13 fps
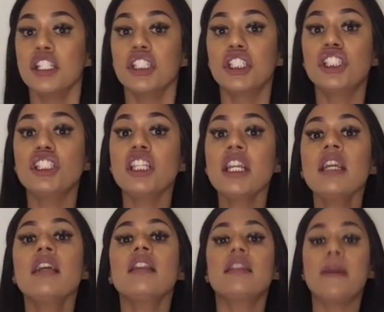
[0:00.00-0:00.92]

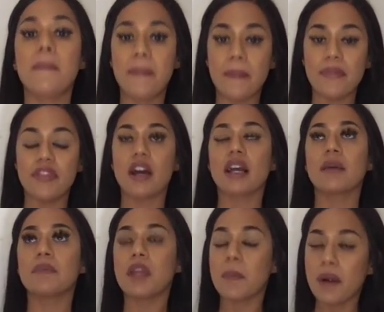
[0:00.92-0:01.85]
The
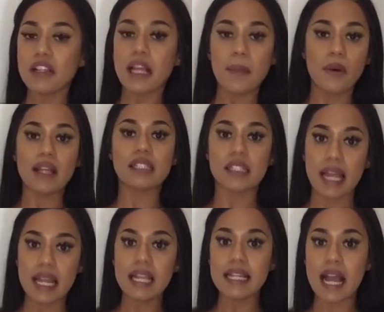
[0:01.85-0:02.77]
birthday boy is
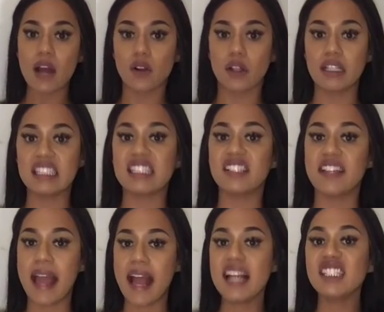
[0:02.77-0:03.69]
laying down on this
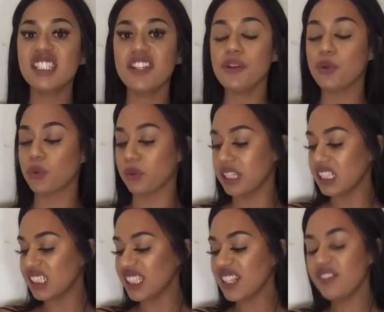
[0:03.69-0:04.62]
nasty,
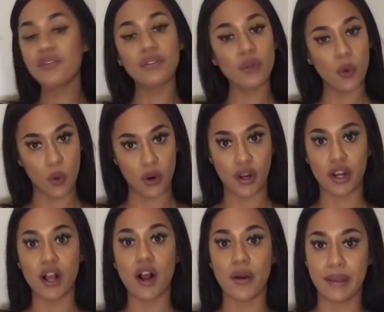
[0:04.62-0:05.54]
greasy
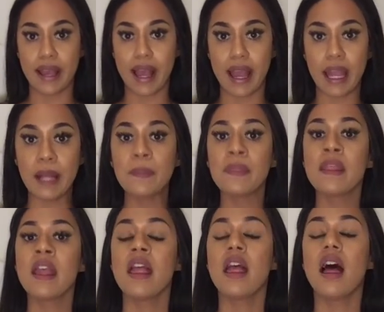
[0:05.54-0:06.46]
floor, okay?
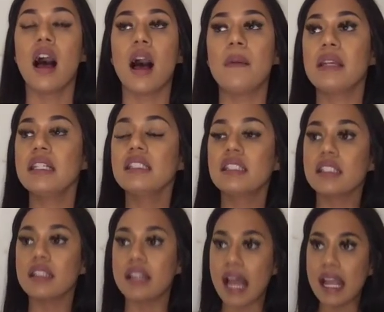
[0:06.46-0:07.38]
He's
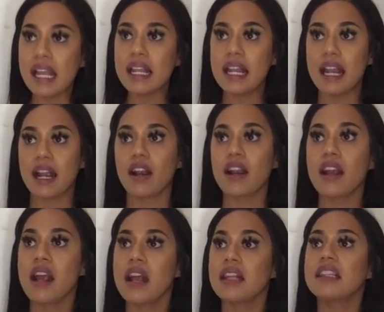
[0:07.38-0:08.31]
laying
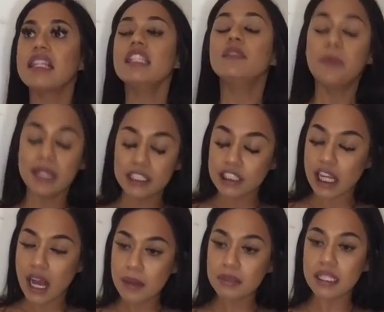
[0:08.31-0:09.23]
there. This bitch
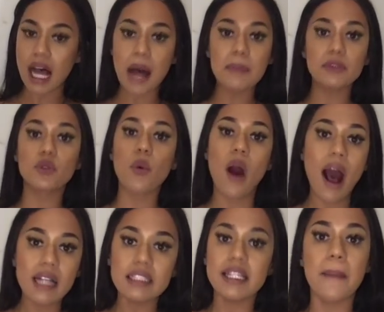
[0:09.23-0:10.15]
comes up,
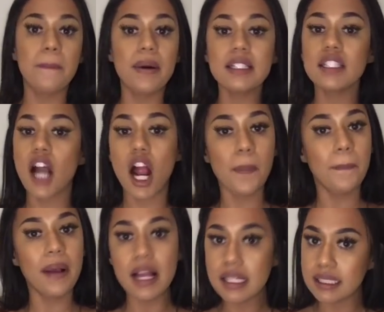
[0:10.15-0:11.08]
squats, and puts her
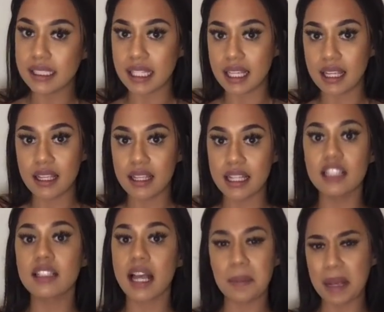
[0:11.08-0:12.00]
pussy,
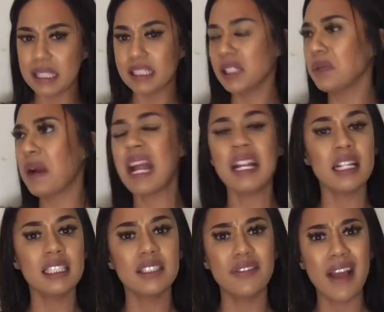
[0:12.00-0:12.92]
is like basically right
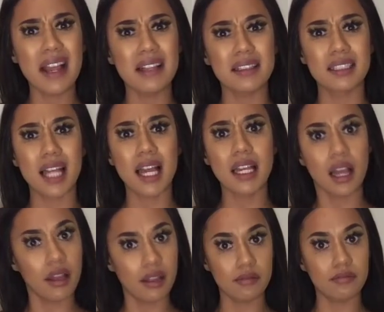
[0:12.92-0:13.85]
in his face. Like,
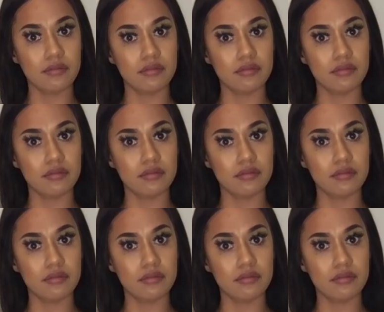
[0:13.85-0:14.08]
oh,